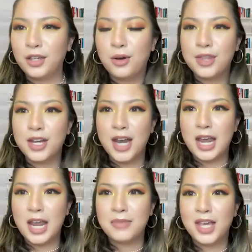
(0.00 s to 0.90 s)
the
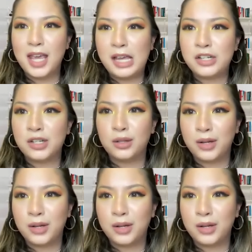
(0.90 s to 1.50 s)
name, the age, the